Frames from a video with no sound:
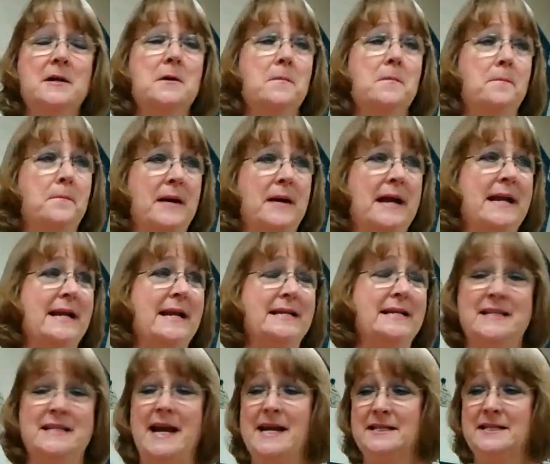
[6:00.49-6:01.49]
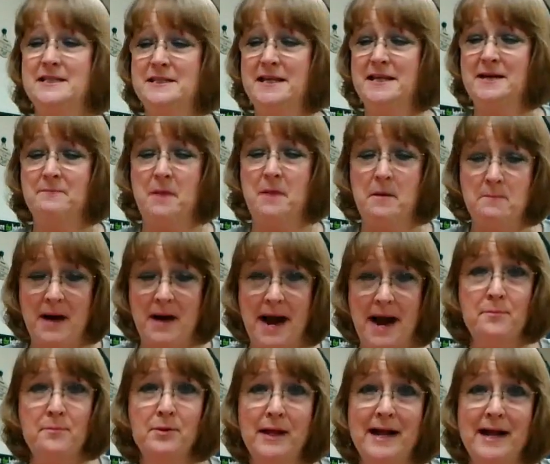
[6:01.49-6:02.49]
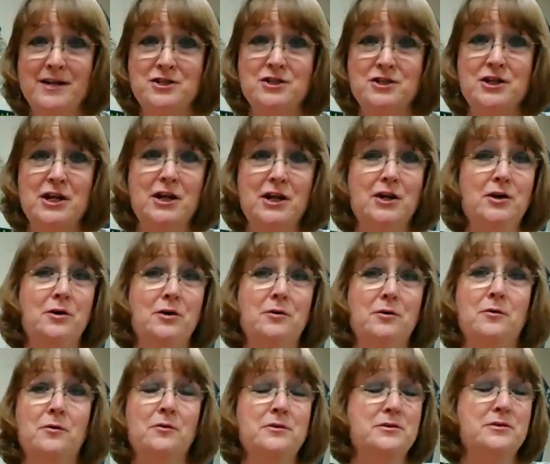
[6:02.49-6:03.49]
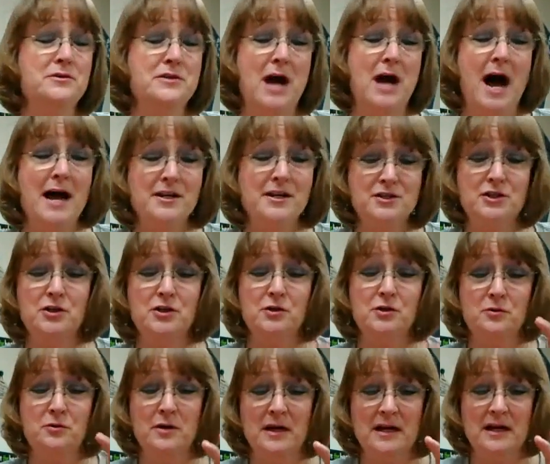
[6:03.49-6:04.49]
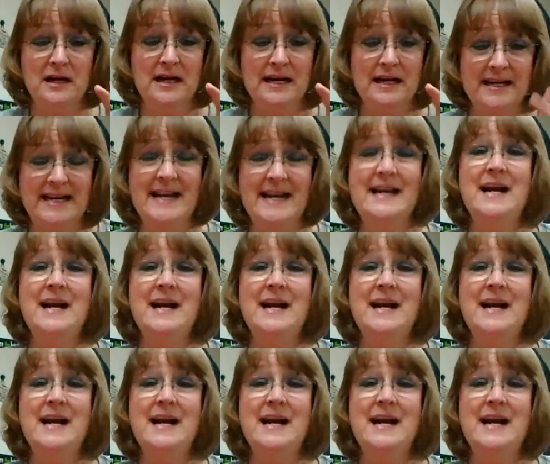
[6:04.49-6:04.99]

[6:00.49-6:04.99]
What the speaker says: but it's my pledge to you not to get